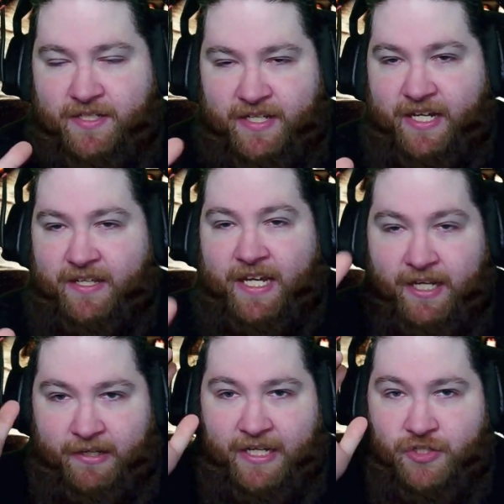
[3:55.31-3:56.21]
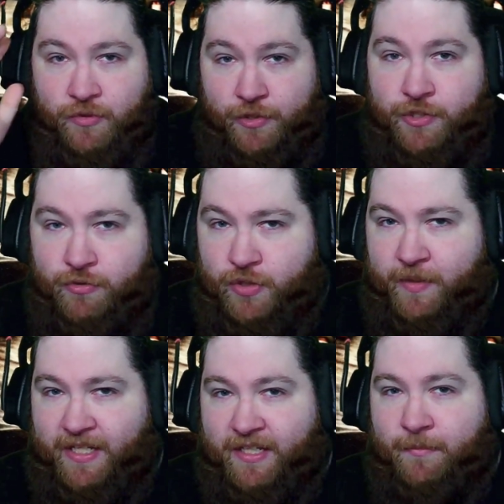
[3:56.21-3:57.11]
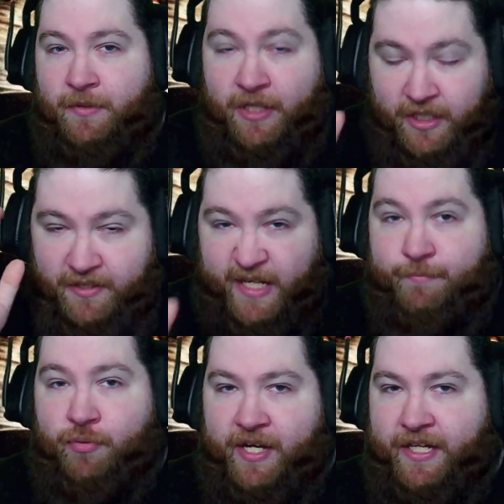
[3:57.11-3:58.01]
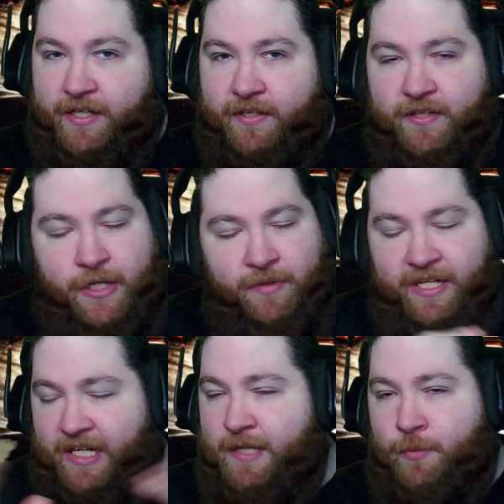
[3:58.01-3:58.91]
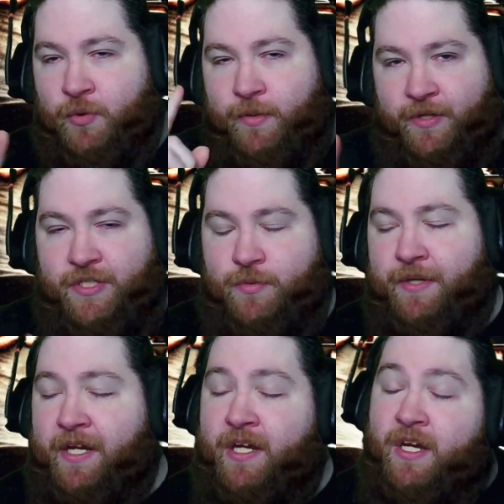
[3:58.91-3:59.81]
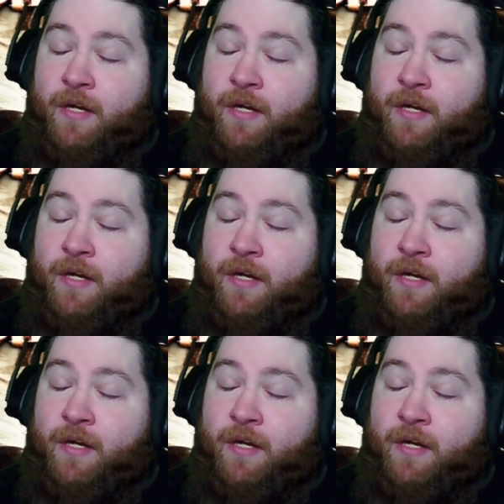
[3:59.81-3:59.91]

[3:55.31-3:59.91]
They as soon as you swing them, they break. They don't get any more than one swing.